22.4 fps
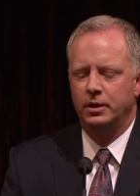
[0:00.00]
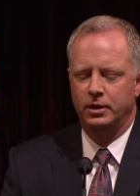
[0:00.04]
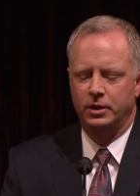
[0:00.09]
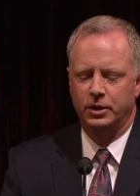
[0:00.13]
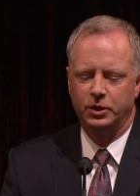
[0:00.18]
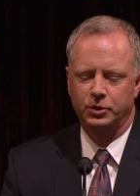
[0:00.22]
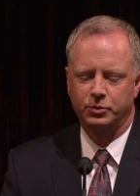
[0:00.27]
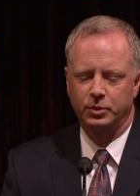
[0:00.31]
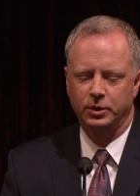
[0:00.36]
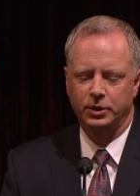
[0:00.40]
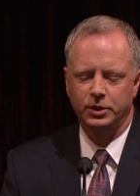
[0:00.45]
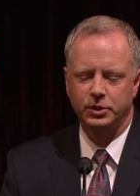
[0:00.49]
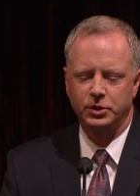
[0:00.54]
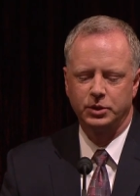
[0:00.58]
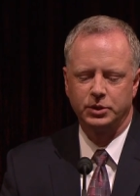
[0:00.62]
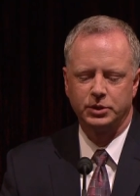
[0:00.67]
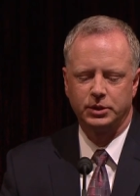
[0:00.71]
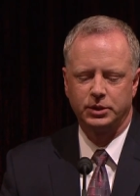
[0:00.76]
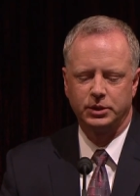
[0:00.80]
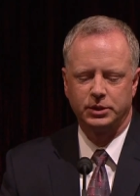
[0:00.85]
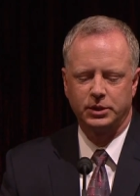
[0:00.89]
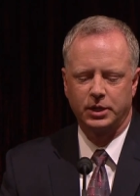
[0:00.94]
His
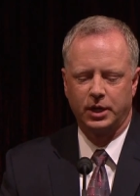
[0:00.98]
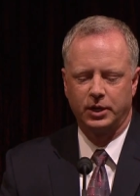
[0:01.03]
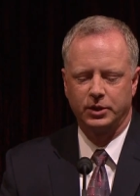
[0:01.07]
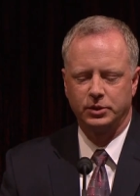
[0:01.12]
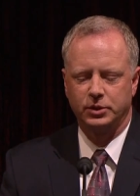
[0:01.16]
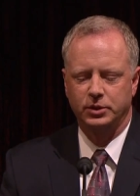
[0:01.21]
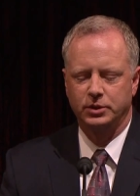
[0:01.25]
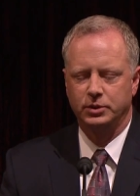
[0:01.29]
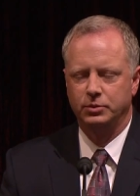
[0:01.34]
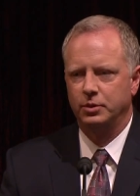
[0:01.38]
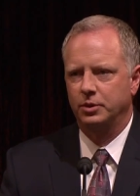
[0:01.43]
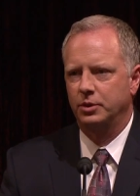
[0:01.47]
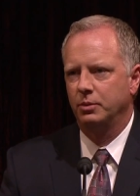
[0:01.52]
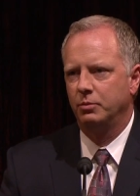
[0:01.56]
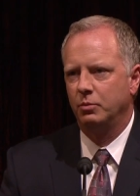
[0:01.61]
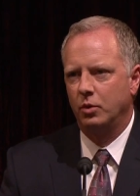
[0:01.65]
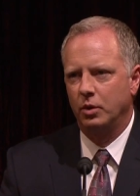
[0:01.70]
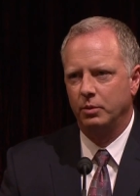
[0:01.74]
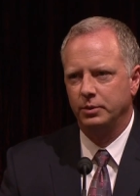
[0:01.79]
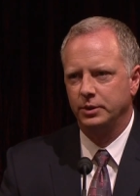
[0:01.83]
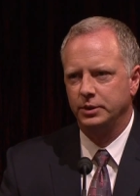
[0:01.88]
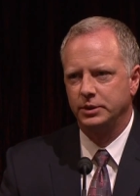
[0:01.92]
religious discussions with the
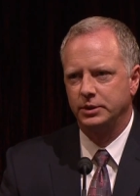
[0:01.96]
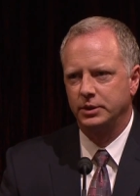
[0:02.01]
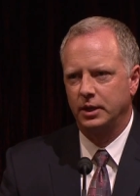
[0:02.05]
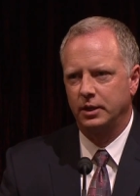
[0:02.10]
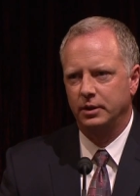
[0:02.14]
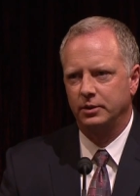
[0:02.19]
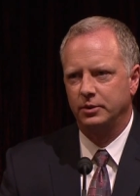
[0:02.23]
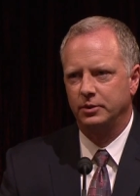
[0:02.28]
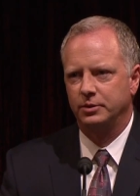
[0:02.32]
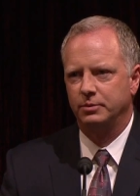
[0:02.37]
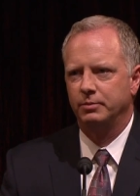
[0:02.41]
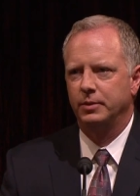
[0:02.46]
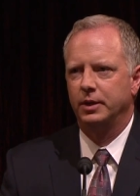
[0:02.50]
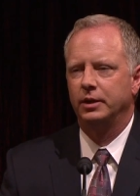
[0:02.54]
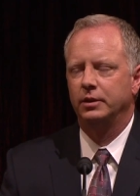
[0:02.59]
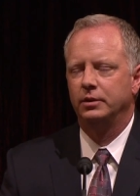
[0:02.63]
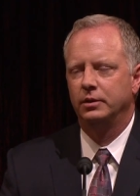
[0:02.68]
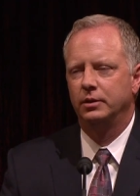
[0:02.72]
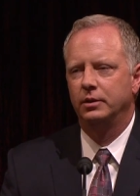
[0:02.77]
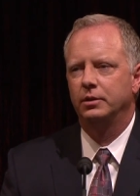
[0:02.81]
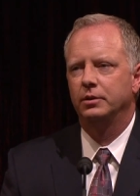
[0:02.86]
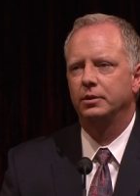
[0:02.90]
Mormon settlers
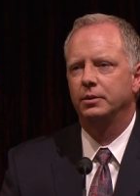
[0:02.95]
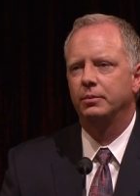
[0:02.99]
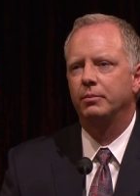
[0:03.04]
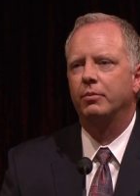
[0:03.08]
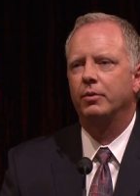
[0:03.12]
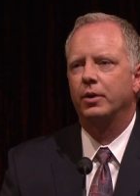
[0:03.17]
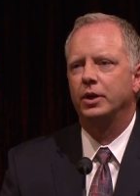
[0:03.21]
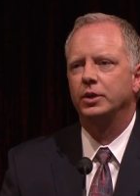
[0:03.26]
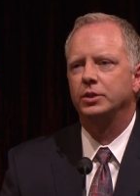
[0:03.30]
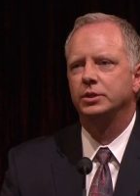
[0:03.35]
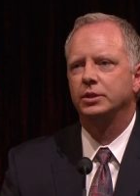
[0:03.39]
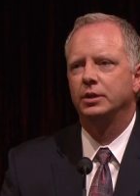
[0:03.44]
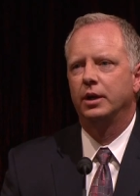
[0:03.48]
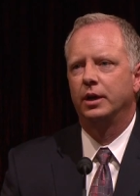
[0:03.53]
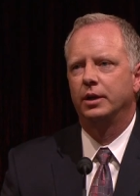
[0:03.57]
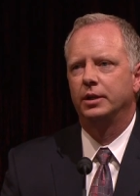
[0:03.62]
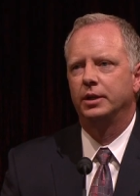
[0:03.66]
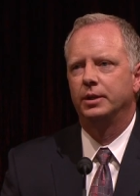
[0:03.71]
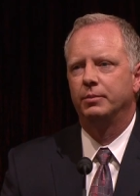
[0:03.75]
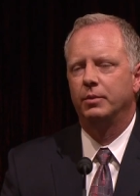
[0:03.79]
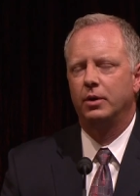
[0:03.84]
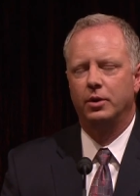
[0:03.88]
made little impression on
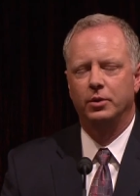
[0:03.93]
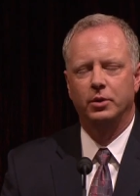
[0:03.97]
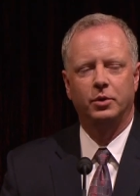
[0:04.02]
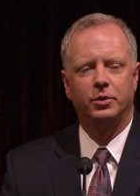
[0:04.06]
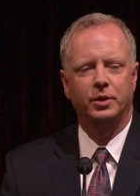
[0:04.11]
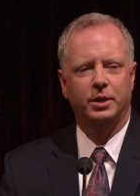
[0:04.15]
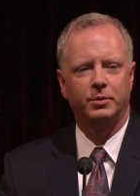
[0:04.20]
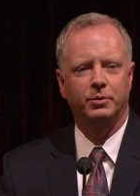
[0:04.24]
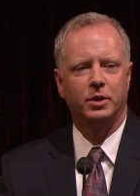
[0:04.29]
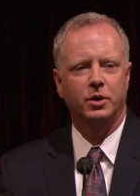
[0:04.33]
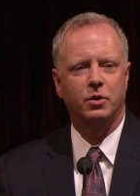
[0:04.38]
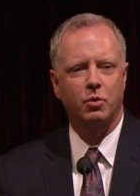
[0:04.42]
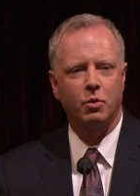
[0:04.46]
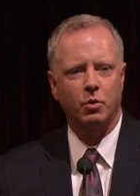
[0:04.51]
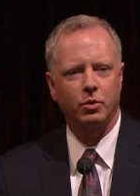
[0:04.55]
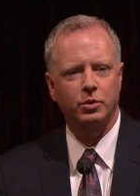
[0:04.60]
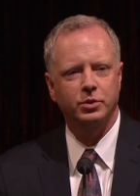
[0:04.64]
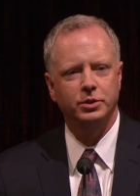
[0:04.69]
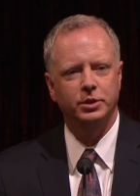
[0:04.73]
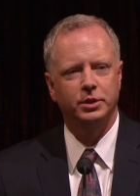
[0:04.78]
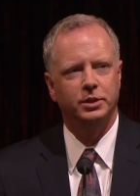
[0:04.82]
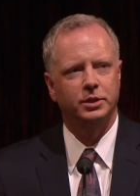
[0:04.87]
him, although he
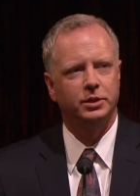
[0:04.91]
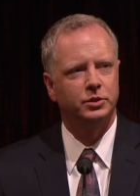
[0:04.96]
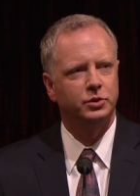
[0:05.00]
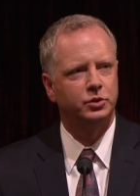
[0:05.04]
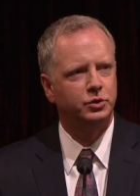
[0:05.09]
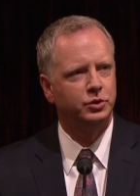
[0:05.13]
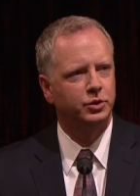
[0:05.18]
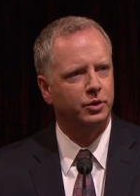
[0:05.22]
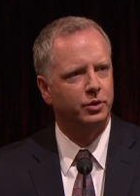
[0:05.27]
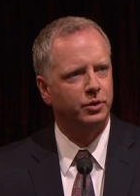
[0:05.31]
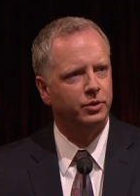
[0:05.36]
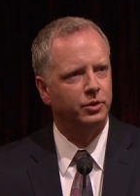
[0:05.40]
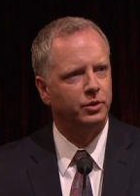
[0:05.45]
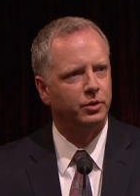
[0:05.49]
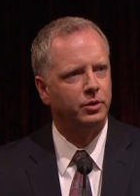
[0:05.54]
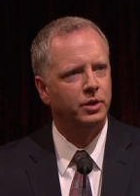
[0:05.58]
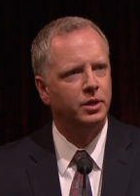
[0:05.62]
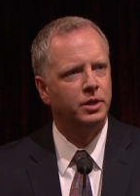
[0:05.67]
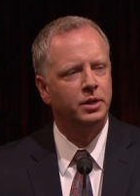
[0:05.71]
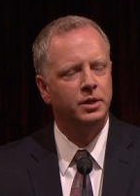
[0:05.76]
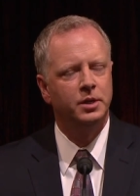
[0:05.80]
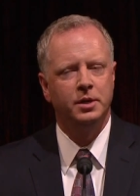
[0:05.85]
records in his
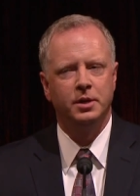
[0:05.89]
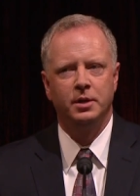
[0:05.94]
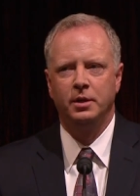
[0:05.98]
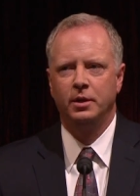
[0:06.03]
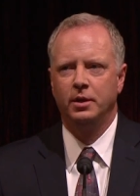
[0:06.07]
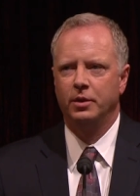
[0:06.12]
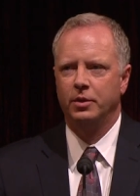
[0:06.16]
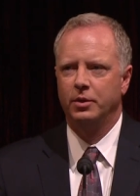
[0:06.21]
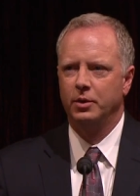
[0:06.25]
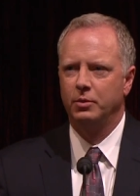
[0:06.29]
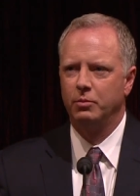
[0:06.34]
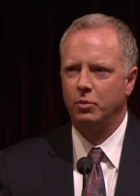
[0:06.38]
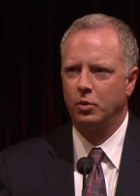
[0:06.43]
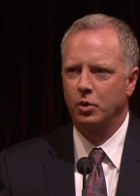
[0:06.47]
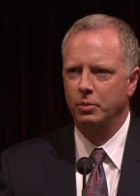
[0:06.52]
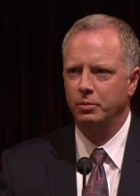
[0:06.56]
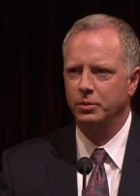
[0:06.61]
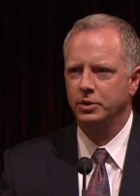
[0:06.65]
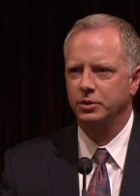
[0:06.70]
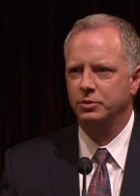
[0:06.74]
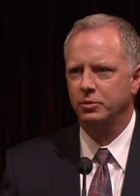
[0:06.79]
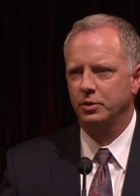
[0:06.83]
journal the
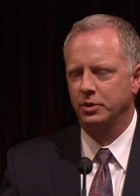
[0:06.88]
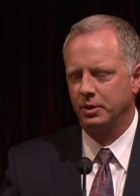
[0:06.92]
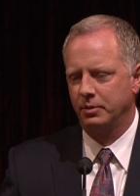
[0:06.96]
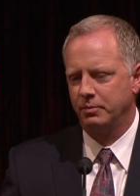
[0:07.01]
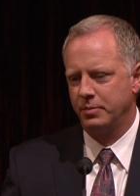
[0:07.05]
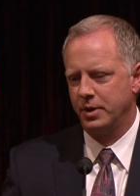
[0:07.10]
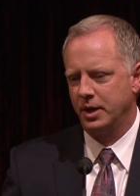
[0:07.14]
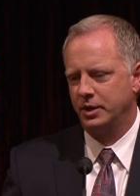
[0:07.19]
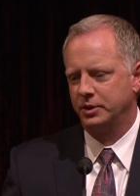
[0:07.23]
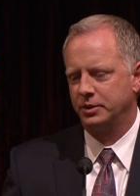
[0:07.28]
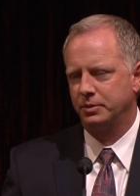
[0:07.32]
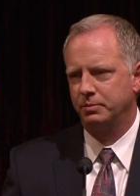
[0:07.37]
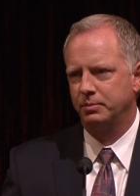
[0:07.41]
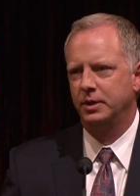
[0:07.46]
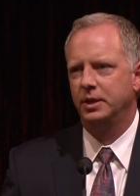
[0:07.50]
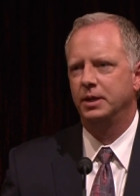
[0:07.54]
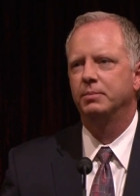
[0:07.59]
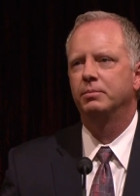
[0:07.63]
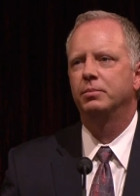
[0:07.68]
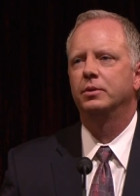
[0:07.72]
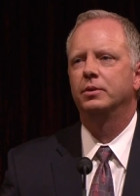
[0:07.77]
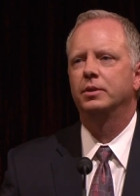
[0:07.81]
Mormons were the best
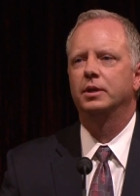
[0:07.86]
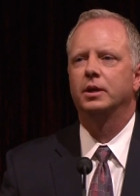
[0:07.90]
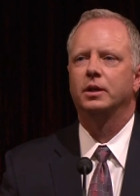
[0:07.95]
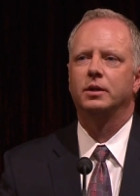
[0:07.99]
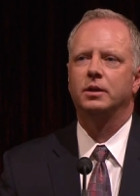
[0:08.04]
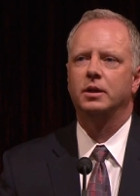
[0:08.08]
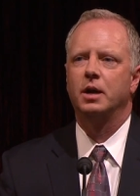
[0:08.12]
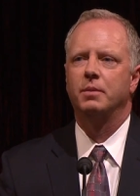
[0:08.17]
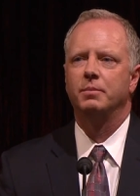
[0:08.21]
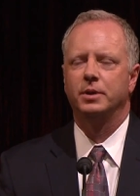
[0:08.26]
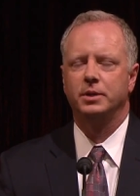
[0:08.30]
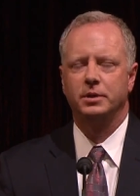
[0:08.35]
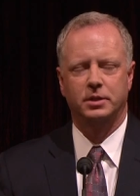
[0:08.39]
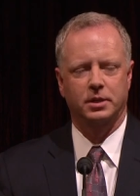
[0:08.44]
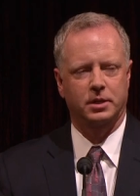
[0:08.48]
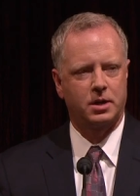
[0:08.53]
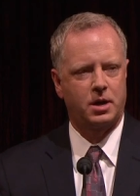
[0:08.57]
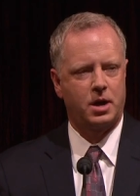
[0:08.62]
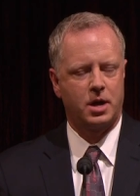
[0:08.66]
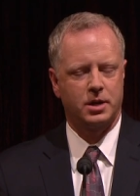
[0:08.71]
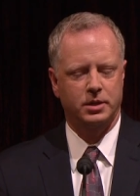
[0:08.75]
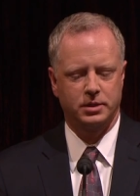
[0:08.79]
people he had come into
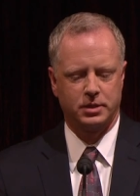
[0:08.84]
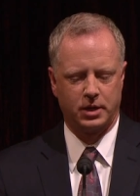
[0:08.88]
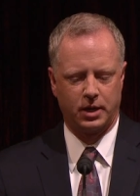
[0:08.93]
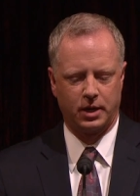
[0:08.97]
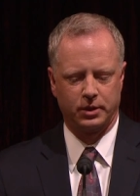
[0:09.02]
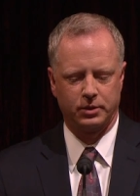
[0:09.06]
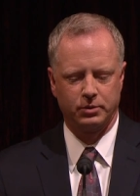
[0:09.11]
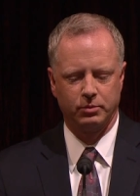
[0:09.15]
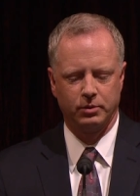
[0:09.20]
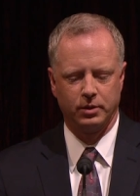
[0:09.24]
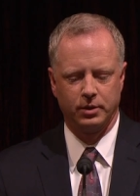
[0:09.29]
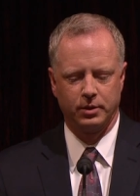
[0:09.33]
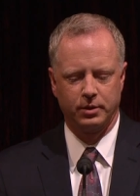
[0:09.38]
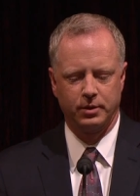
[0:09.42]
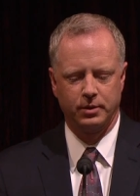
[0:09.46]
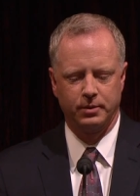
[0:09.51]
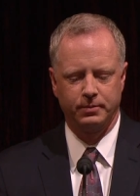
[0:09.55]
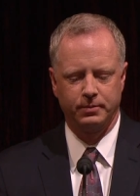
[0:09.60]
contact with.